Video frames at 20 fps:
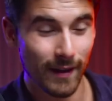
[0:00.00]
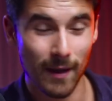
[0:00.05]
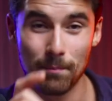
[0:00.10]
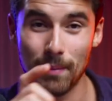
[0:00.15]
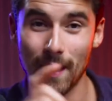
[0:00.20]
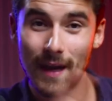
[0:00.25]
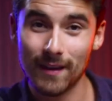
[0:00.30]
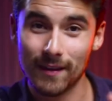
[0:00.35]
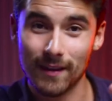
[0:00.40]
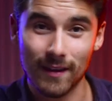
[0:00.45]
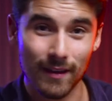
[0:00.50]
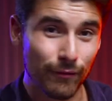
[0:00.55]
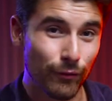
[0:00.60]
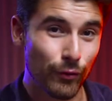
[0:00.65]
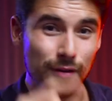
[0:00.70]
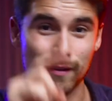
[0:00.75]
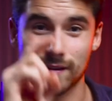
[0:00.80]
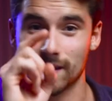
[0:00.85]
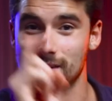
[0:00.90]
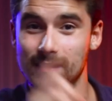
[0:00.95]
They pay the
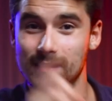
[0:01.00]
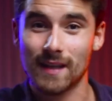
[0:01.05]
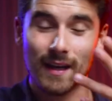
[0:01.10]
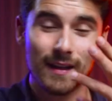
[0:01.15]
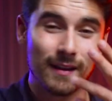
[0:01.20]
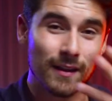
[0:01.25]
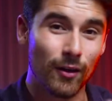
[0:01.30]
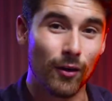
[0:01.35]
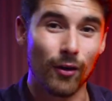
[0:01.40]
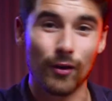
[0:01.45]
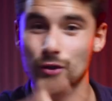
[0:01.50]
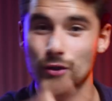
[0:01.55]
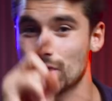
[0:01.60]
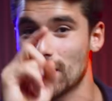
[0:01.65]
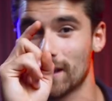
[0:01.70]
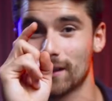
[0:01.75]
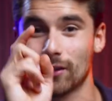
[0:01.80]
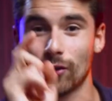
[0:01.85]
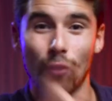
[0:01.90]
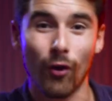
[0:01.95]
invoice, they sign the
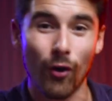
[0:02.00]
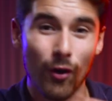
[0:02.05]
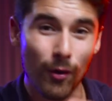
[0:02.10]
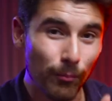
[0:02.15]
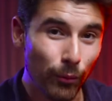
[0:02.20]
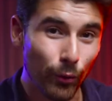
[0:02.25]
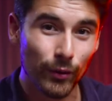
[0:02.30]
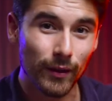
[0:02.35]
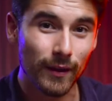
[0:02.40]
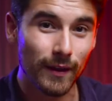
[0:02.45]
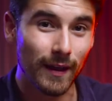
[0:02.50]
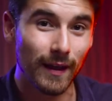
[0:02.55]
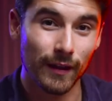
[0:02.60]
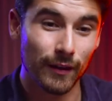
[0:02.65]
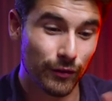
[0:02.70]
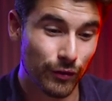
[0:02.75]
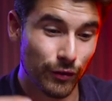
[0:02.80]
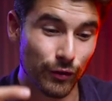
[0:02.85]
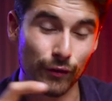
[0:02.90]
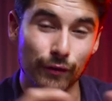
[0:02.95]
contract, they're onboarded
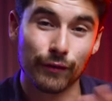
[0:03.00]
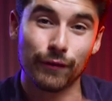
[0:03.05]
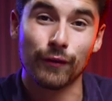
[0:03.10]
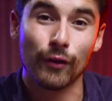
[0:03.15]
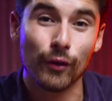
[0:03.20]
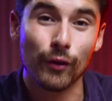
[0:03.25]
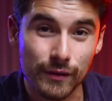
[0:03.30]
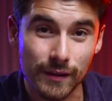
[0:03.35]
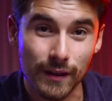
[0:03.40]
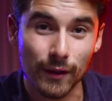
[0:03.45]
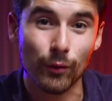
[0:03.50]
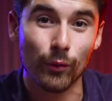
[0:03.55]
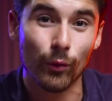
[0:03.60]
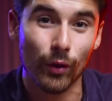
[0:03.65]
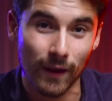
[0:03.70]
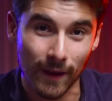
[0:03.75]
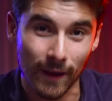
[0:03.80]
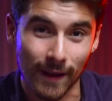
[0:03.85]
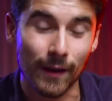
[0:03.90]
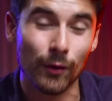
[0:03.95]
into your Flowzy
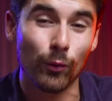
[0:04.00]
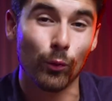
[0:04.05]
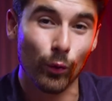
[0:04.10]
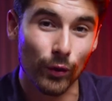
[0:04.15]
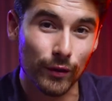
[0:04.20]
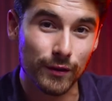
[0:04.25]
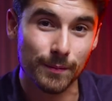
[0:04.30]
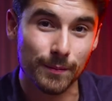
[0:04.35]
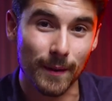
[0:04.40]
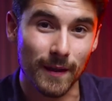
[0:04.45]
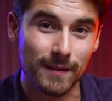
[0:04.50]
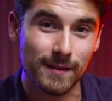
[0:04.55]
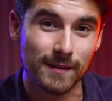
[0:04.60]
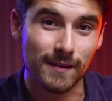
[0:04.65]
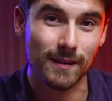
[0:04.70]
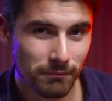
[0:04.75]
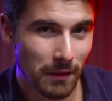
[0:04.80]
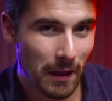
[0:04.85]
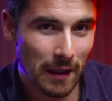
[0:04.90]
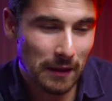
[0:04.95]
client
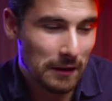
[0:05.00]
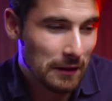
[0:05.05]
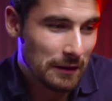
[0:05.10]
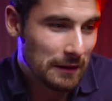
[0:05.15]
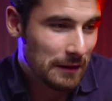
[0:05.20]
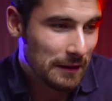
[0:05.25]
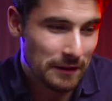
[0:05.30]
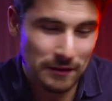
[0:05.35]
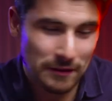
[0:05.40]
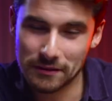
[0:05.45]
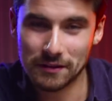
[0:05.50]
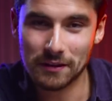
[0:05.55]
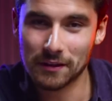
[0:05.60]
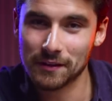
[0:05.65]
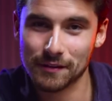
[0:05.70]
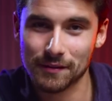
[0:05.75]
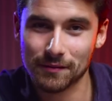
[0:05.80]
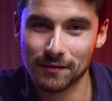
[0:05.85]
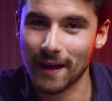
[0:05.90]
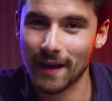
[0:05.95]
workspace, and it literally just
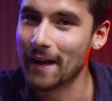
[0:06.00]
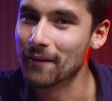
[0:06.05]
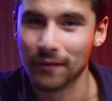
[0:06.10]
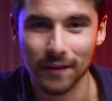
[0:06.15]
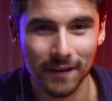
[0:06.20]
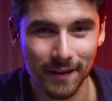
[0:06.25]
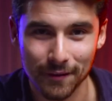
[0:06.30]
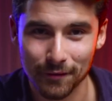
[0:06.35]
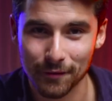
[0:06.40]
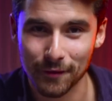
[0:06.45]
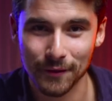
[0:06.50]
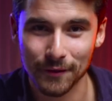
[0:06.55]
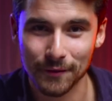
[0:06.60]
does everything for